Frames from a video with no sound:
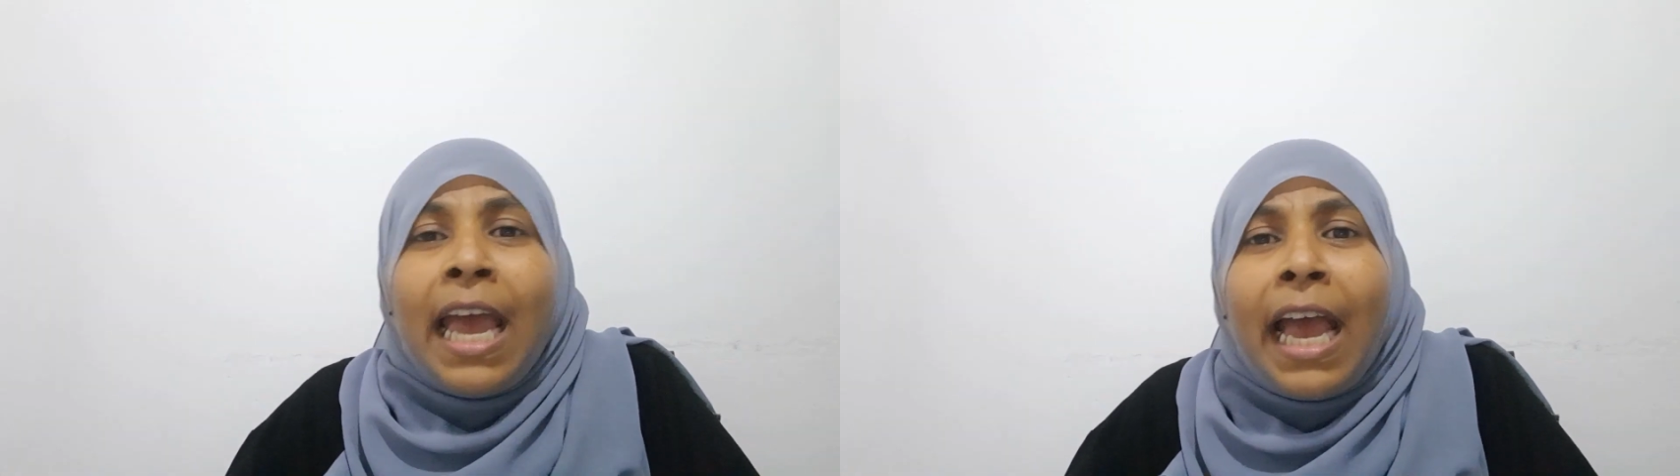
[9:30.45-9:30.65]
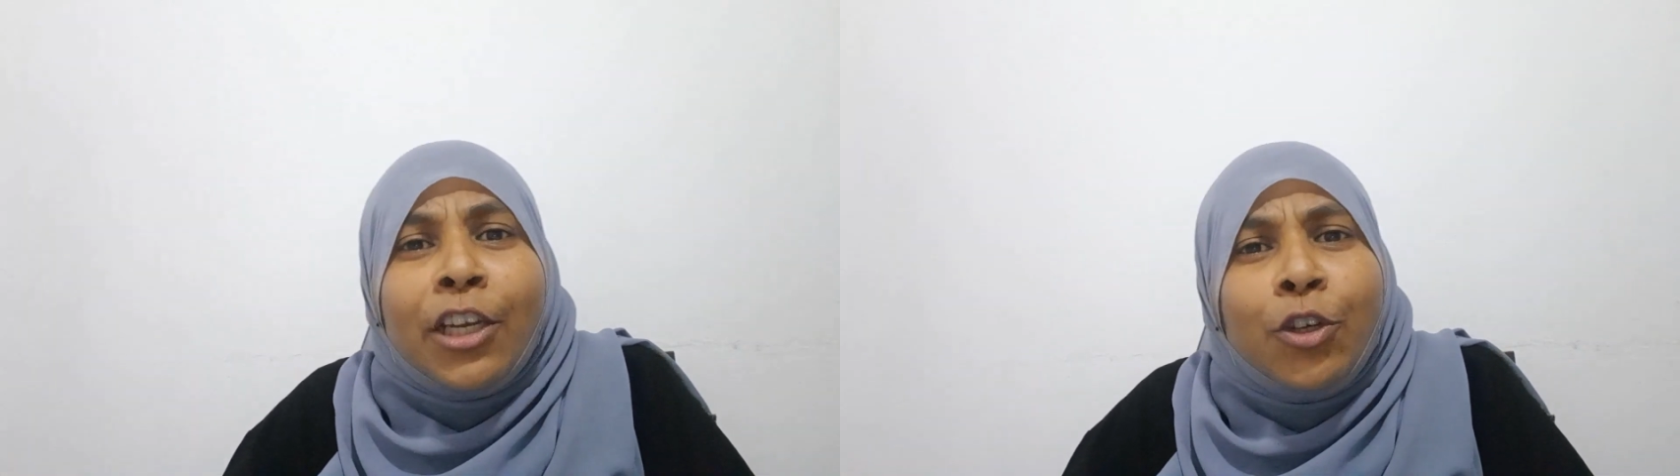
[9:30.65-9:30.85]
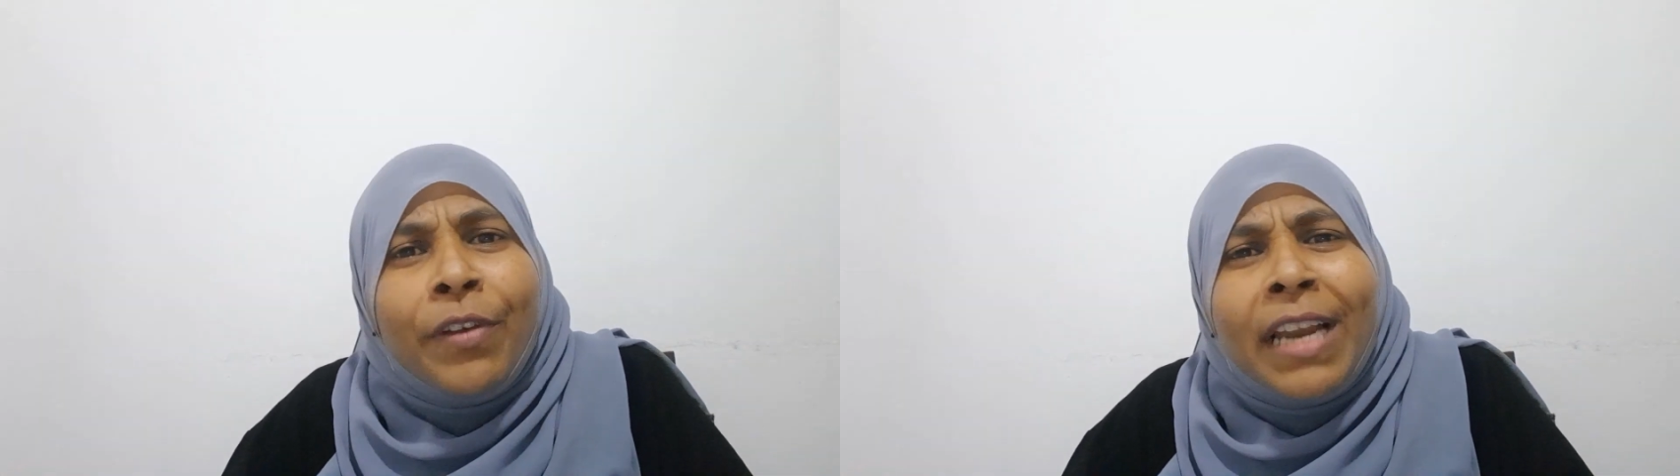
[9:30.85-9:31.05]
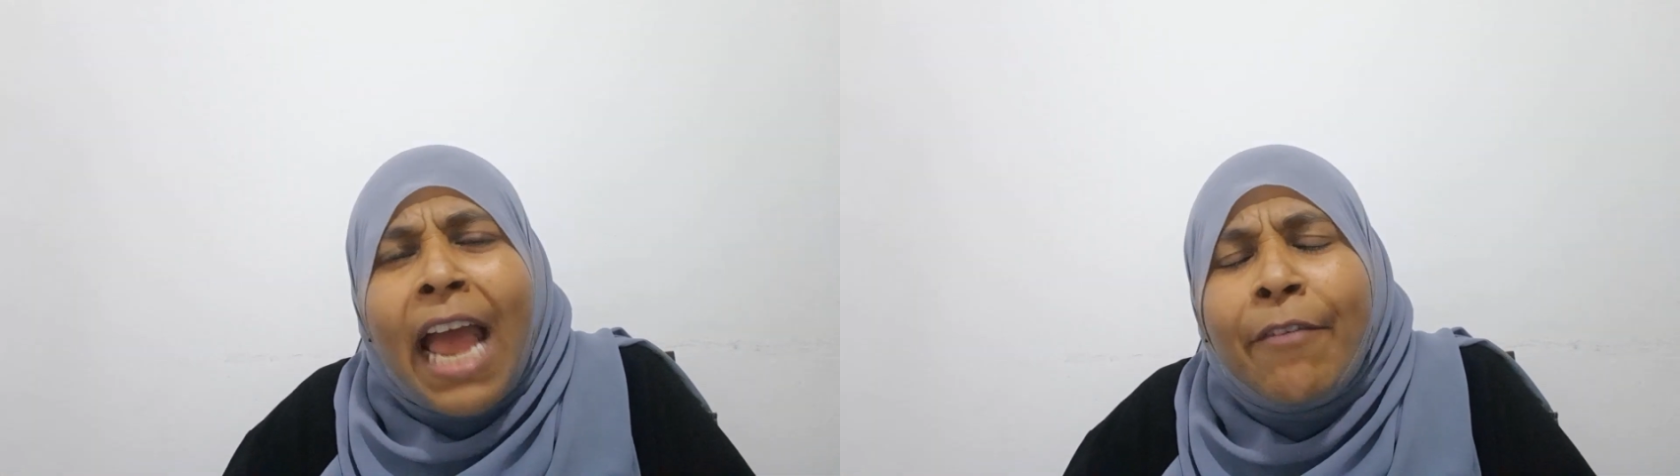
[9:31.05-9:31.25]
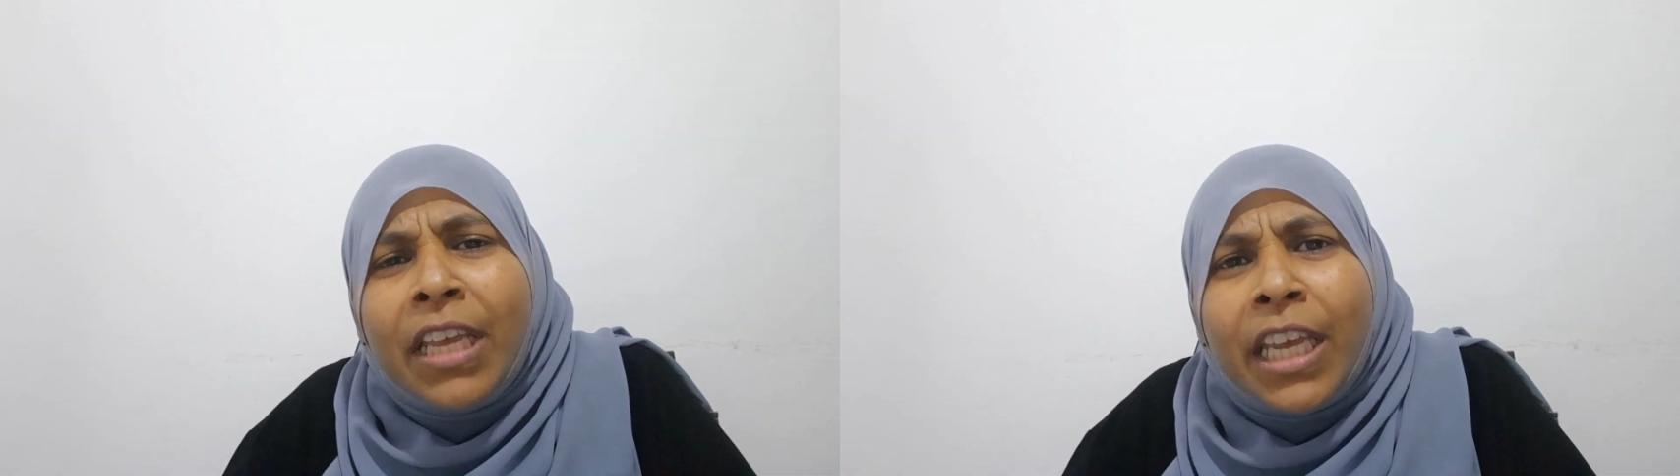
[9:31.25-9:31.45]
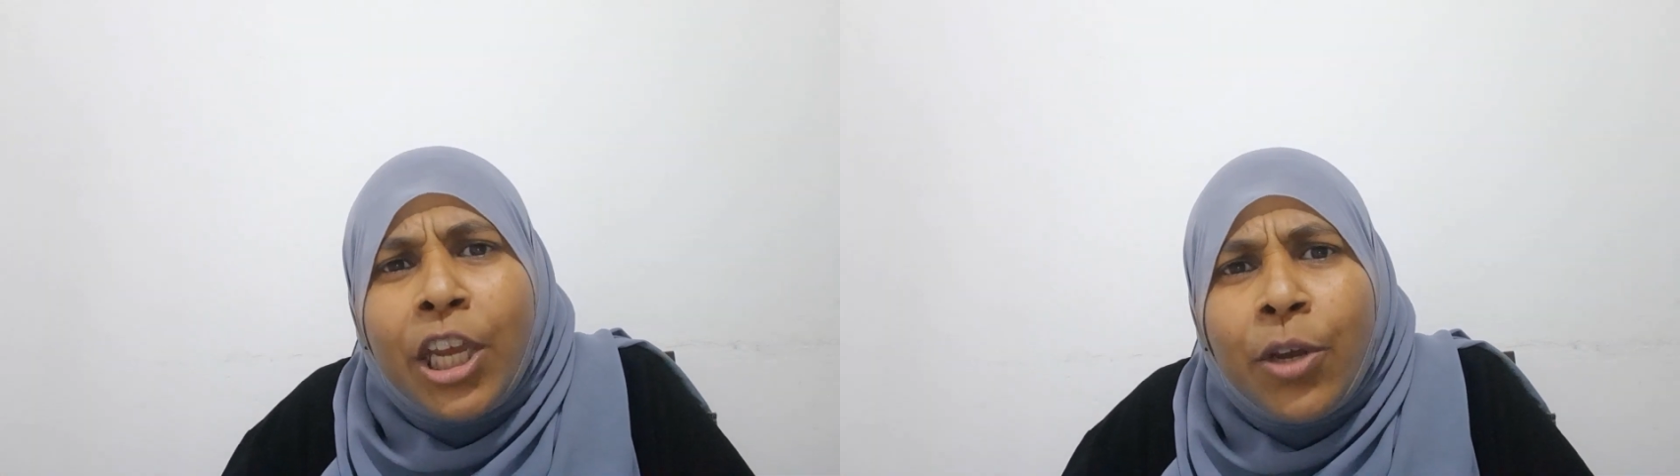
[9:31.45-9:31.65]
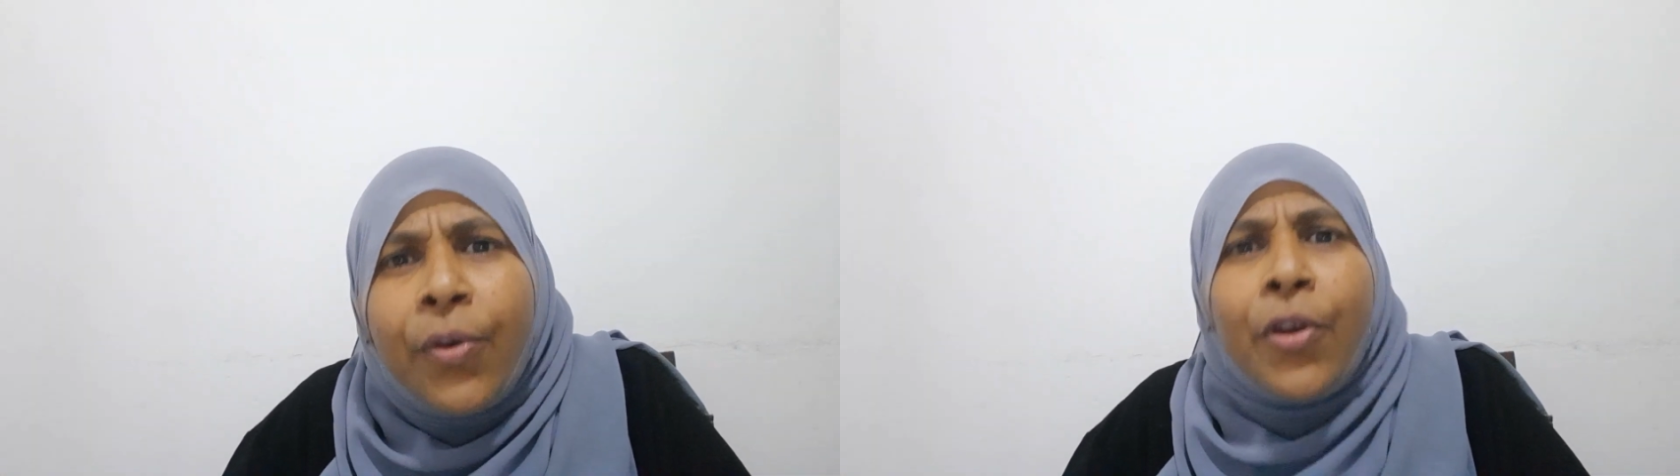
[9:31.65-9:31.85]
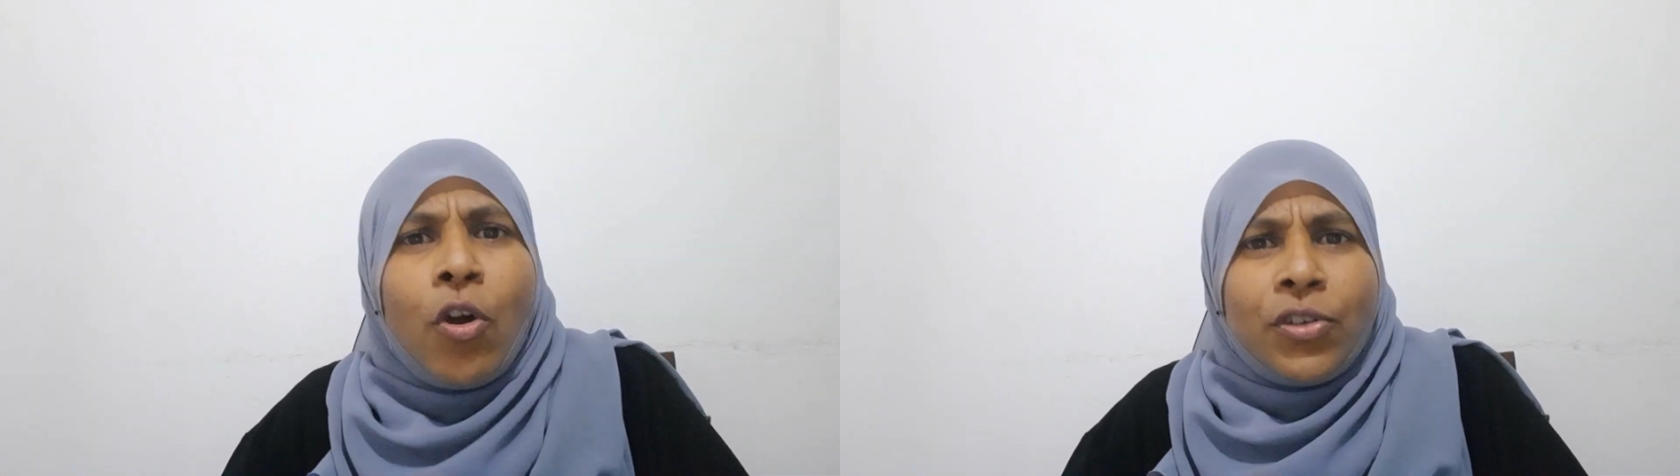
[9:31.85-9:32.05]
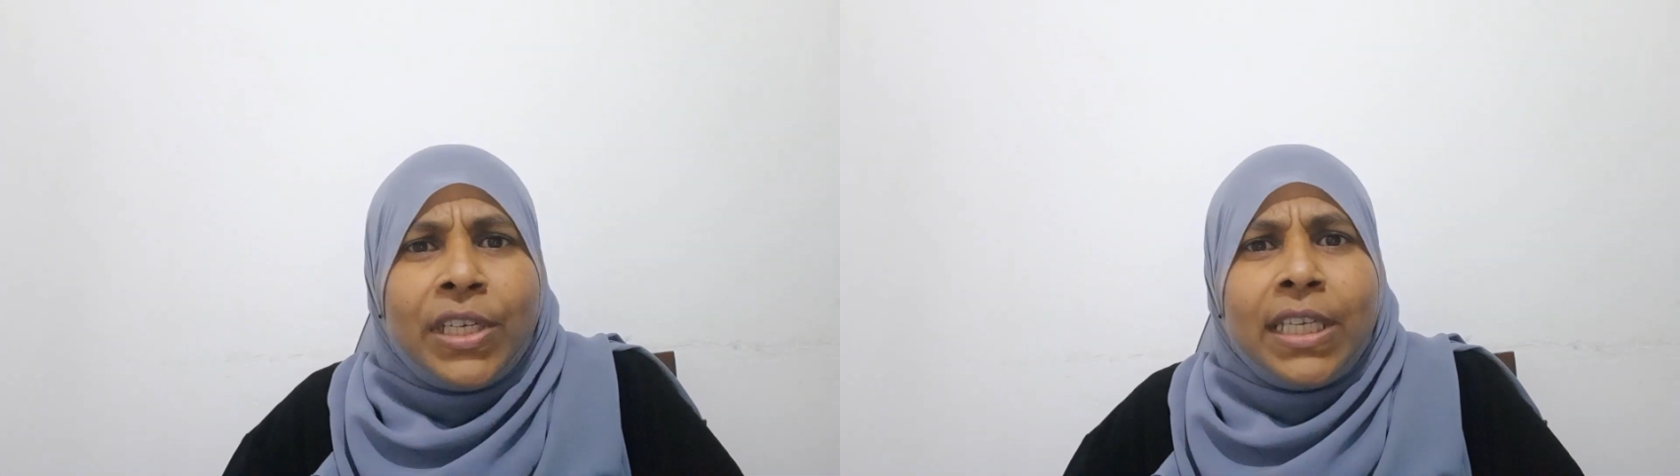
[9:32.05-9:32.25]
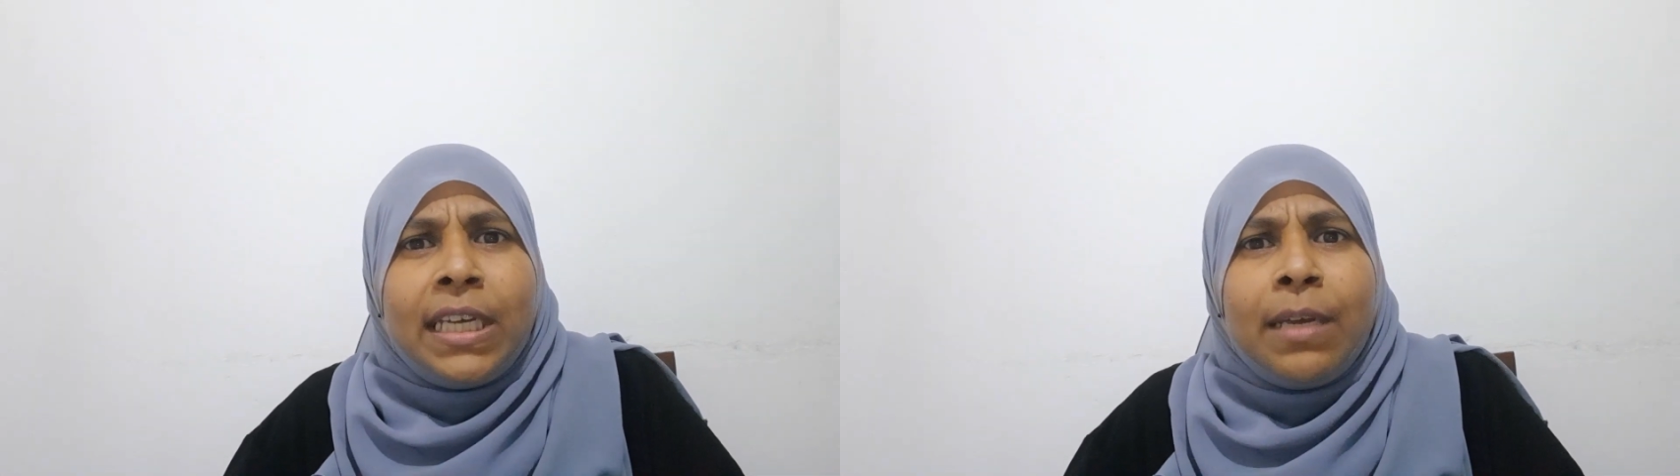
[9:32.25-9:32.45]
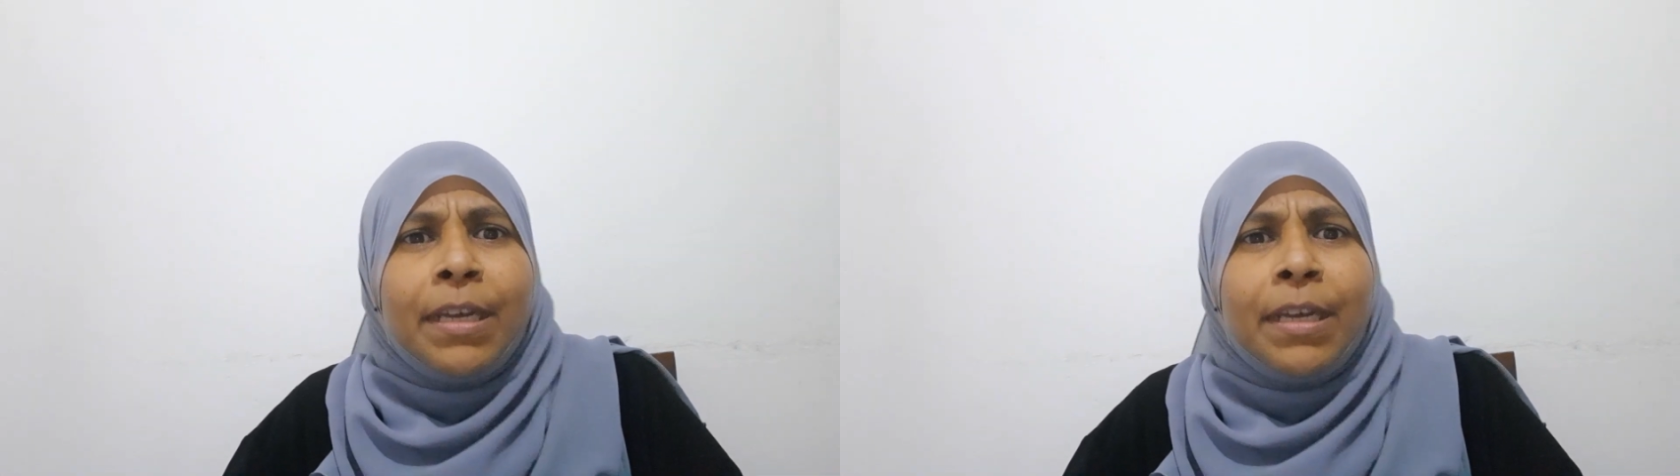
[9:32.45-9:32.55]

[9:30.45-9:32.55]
and you will have the curiosity